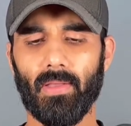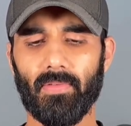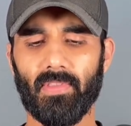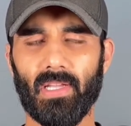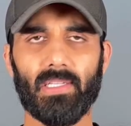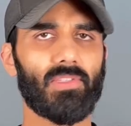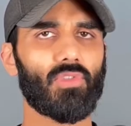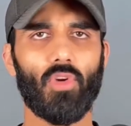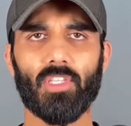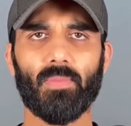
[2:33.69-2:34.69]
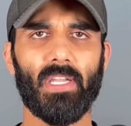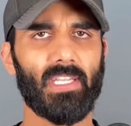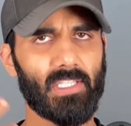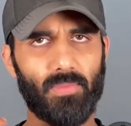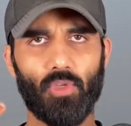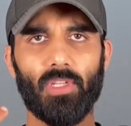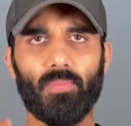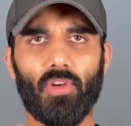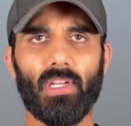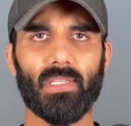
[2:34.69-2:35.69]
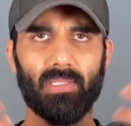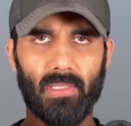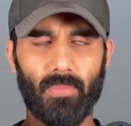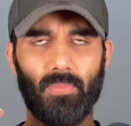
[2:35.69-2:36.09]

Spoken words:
sectors, cosmetics, beauty products